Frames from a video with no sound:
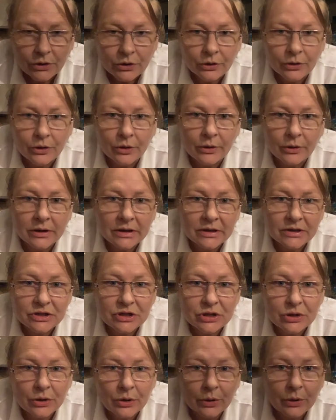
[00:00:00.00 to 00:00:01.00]
going
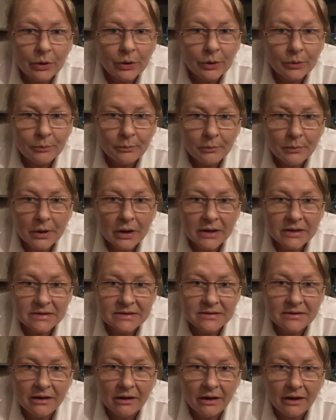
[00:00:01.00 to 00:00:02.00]
into your
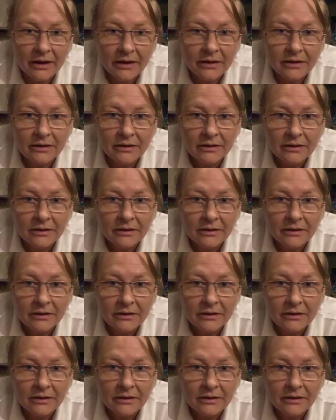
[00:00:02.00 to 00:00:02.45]
mind's eye,